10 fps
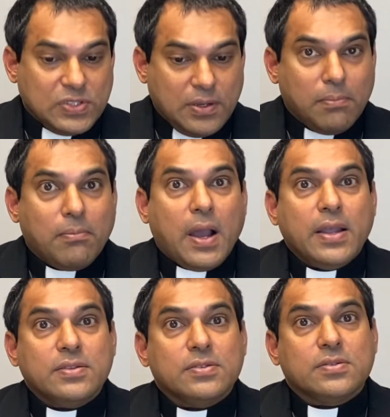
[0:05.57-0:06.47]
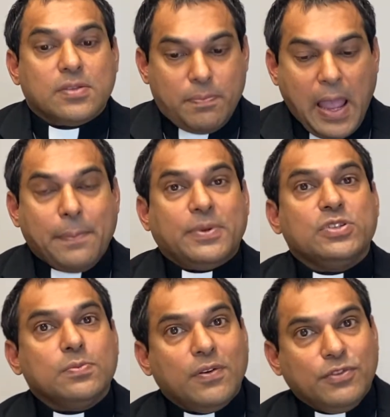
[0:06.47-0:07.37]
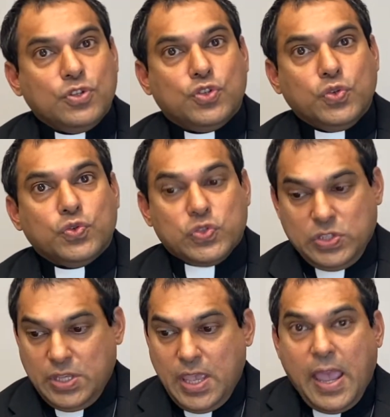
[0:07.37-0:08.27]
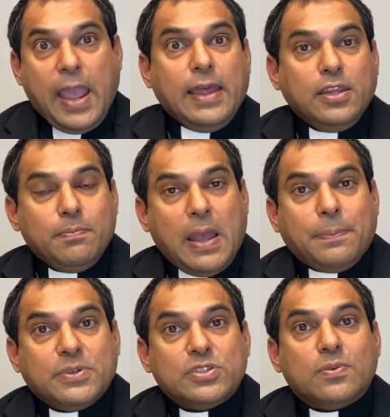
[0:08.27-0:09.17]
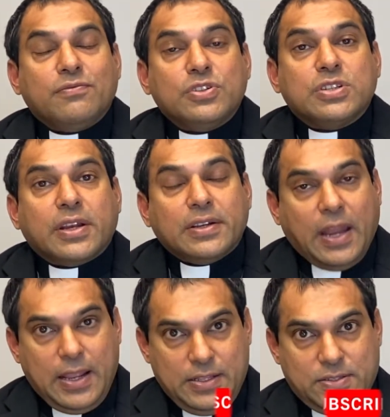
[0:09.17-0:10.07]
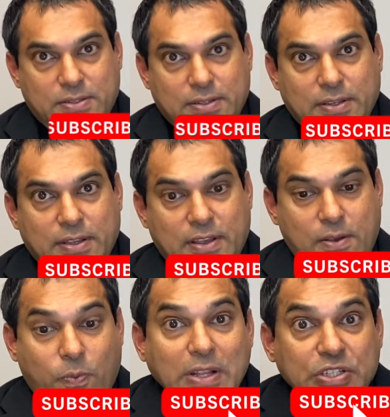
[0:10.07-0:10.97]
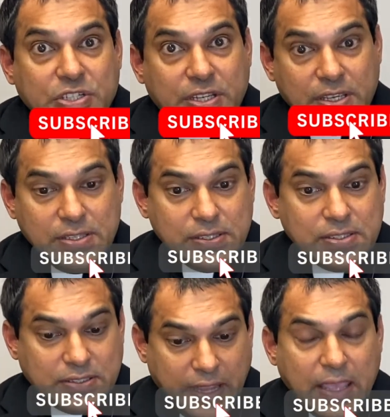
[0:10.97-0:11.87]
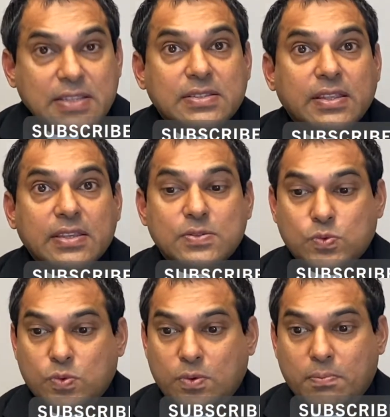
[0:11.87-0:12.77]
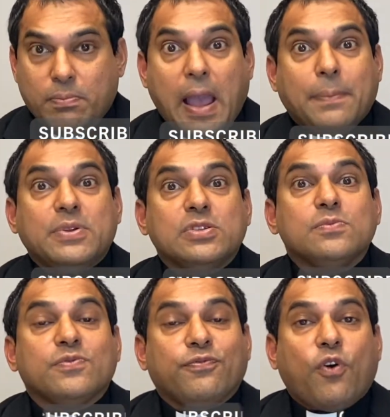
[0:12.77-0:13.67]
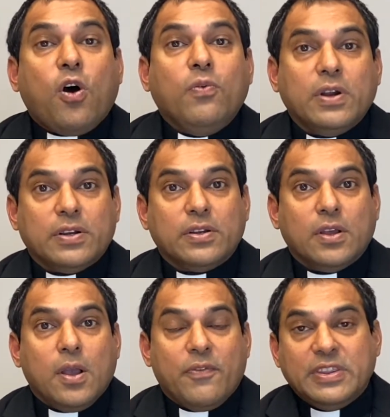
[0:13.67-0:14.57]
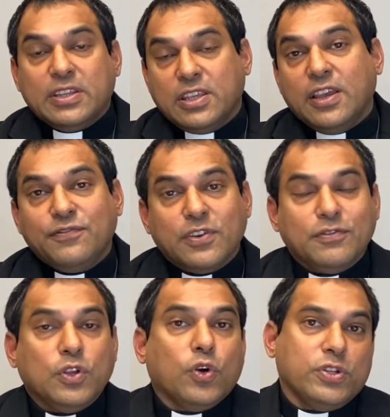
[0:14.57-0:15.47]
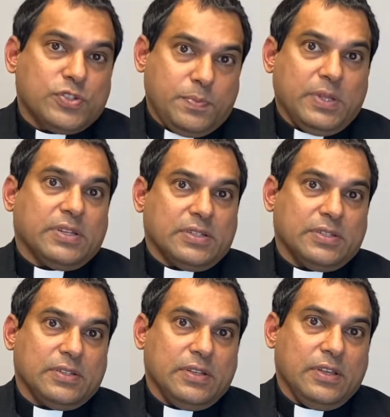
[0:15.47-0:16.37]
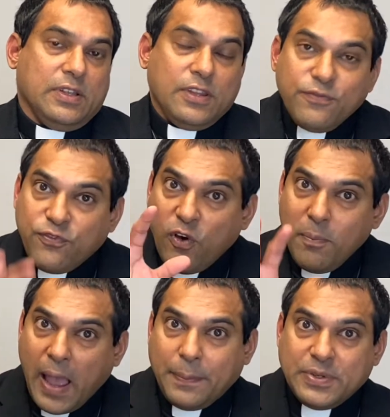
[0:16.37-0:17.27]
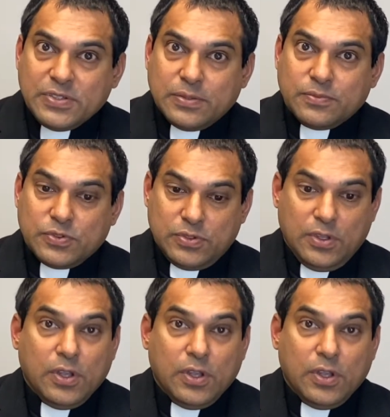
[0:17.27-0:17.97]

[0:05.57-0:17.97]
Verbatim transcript: combines the baptism of the Jews and the baptism of the Gentiles. But Jesus takes these baptisms forward with the gift of the Holy Spirit. The 4 baptisms,